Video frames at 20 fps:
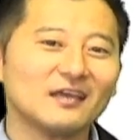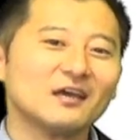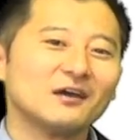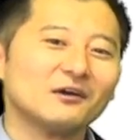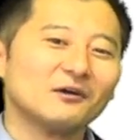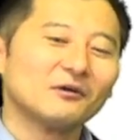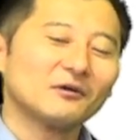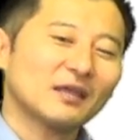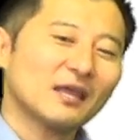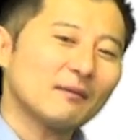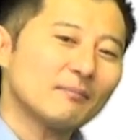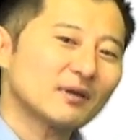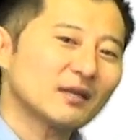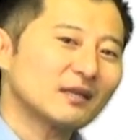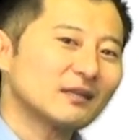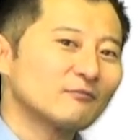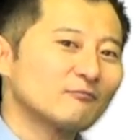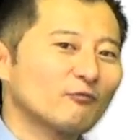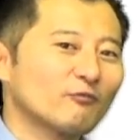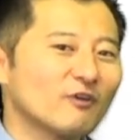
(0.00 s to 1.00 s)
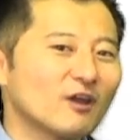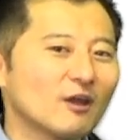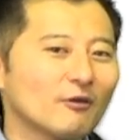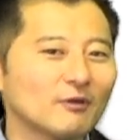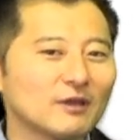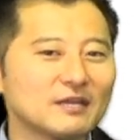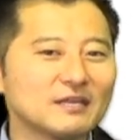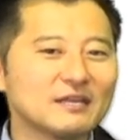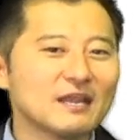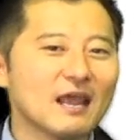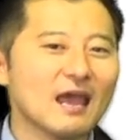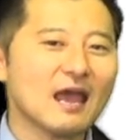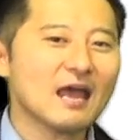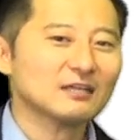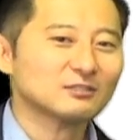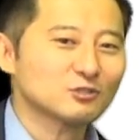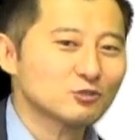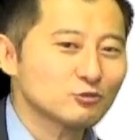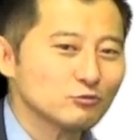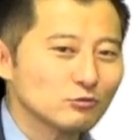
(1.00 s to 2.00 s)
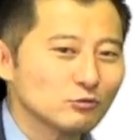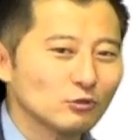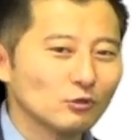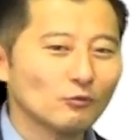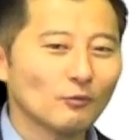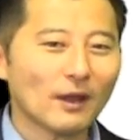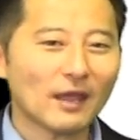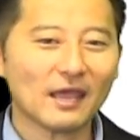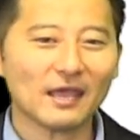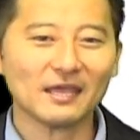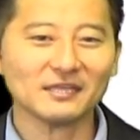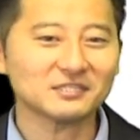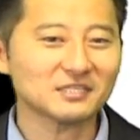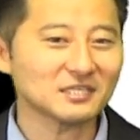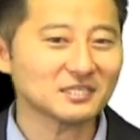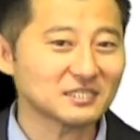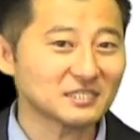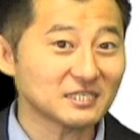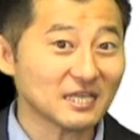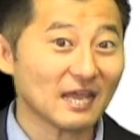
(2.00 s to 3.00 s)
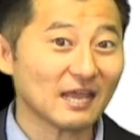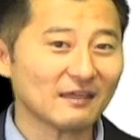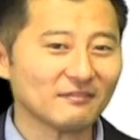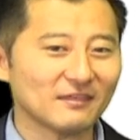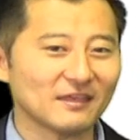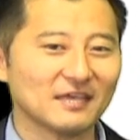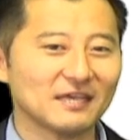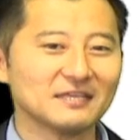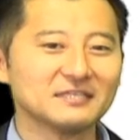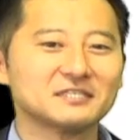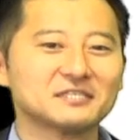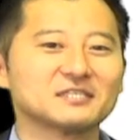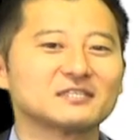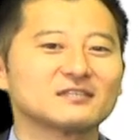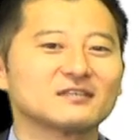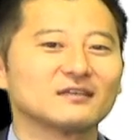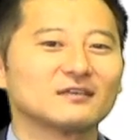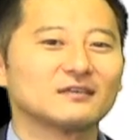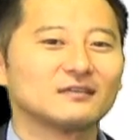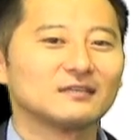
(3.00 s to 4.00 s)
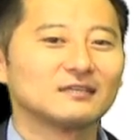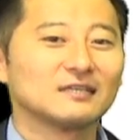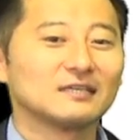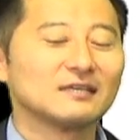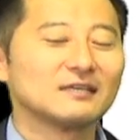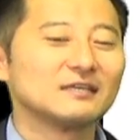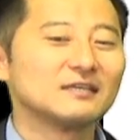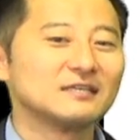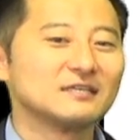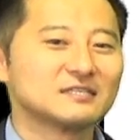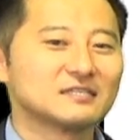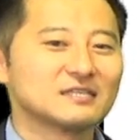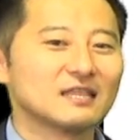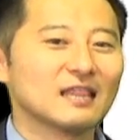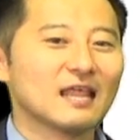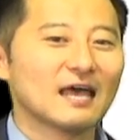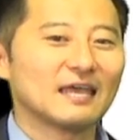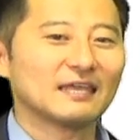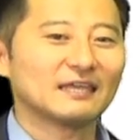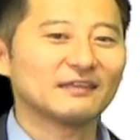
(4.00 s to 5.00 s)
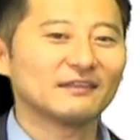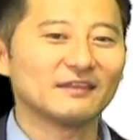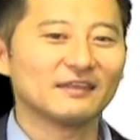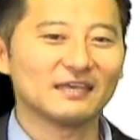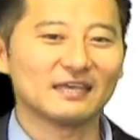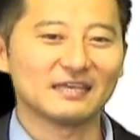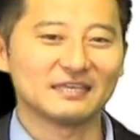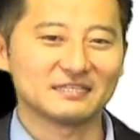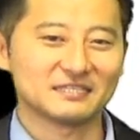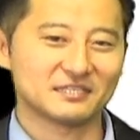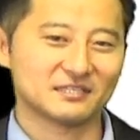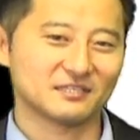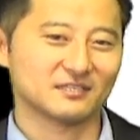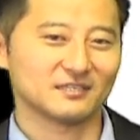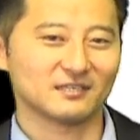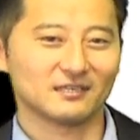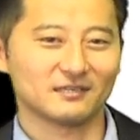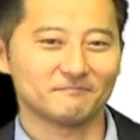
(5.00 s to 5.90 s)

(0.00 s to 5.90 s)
Okay, but a very natural way to say this is like this.